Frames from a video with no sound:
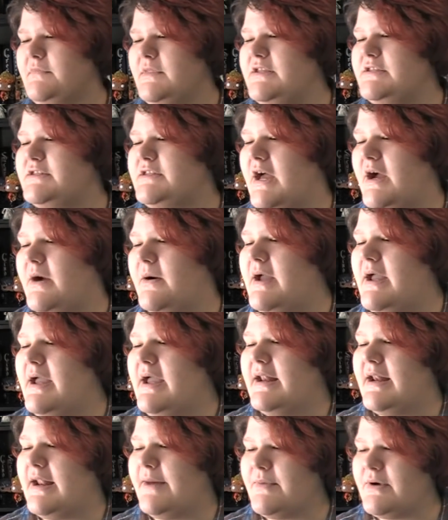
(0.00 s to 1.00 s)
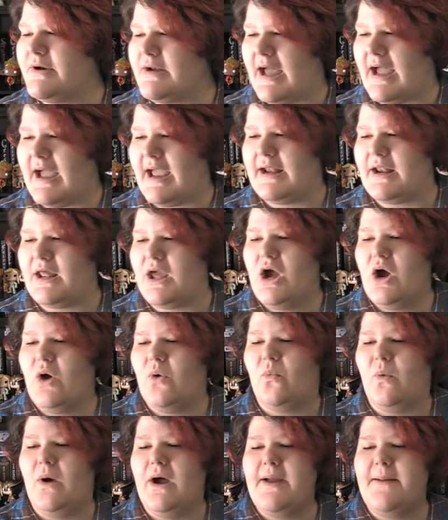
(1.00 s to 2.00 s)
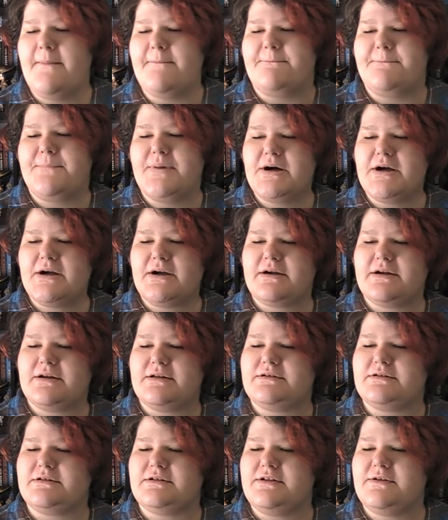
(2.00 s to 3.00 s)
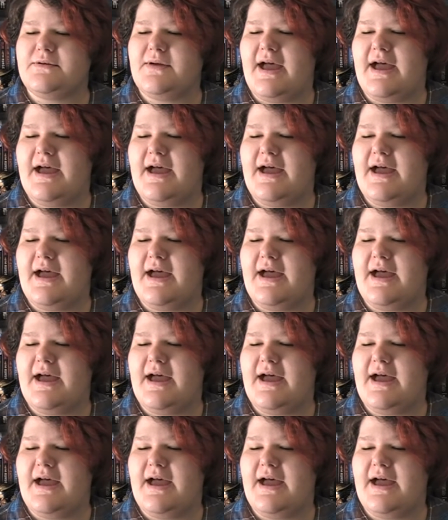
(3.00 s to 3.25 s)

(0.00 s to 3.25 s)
So, number 9. What book do you